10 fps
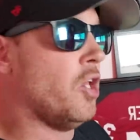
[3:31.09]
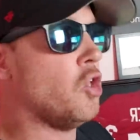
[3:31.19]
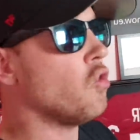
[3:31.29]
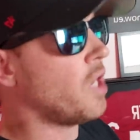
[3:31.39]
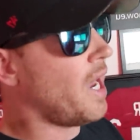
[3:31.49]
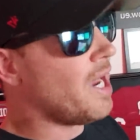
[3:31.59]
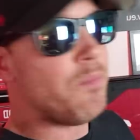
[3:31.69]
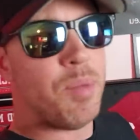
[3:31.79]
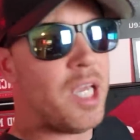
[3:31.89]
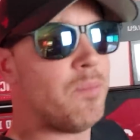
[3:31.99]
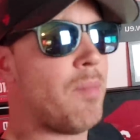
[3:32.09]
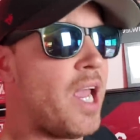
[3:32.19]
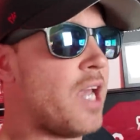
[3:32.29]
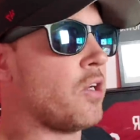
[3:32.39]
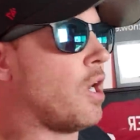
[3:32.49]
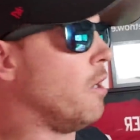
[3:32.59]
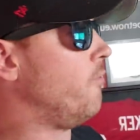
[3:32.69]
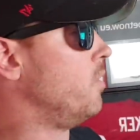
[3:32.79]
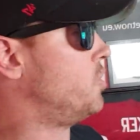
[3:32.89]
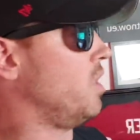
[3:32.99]
you can't beat man
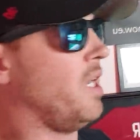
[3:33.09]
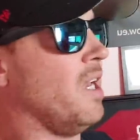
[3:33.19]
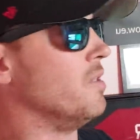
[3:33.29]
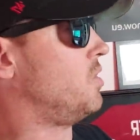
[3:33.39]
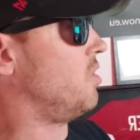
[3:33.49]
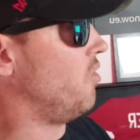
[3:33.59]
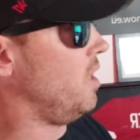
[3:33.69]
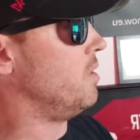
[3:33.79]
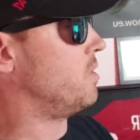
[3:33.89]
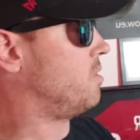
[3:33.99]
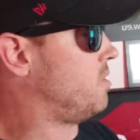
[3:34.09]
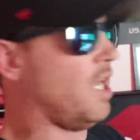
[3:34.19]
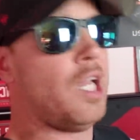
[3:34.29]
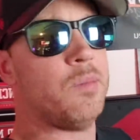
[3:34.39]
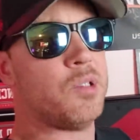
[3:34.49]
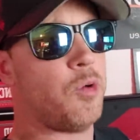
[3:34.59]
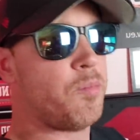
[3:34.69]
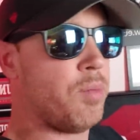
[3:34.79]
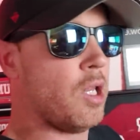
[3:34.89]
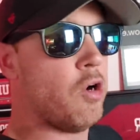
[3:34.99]
coverage against these teams
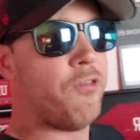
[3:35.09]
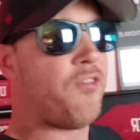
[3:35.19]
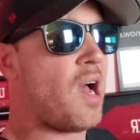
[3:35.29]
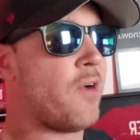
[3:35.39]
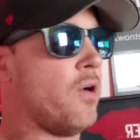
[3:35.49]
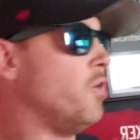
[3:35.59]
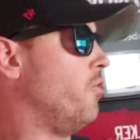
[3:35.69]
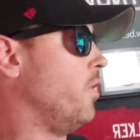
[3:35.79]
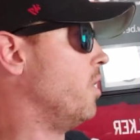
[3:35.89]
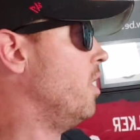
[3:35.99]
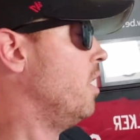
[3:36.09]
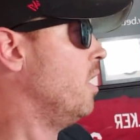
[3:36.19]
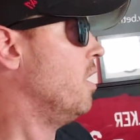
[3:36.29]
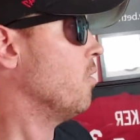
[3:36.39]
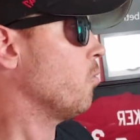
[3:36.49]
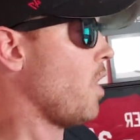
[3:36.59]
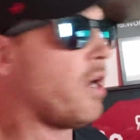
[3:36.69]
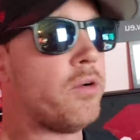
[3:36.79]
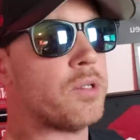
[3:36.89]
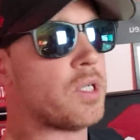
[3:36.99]
with below 500
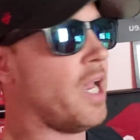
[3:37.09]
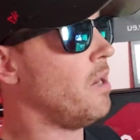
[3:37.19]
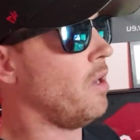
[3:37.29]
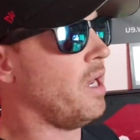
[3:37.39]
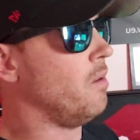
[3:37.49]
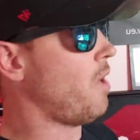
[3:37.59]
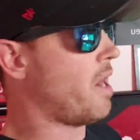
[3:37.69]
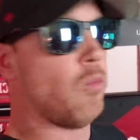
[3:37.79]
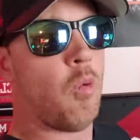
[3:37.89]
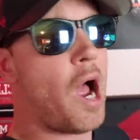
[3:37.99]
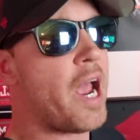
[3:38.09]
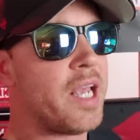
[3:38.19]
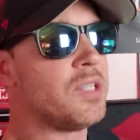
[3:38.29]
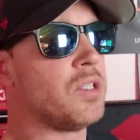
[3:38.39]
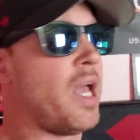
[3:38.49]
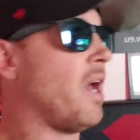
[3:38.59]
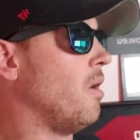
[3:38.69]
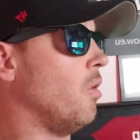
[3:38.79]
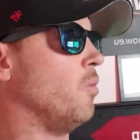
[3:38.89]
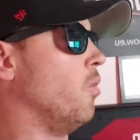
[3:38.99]
records. Why is that?
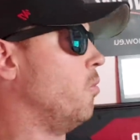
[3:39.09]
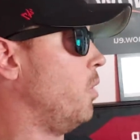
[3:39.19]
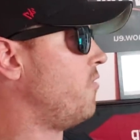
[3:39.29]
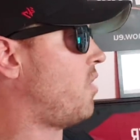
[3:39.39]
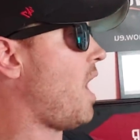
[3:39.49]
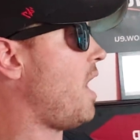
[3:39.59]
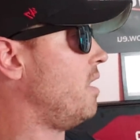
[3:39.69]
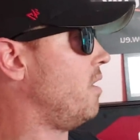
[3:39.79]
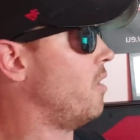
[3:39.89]
We've got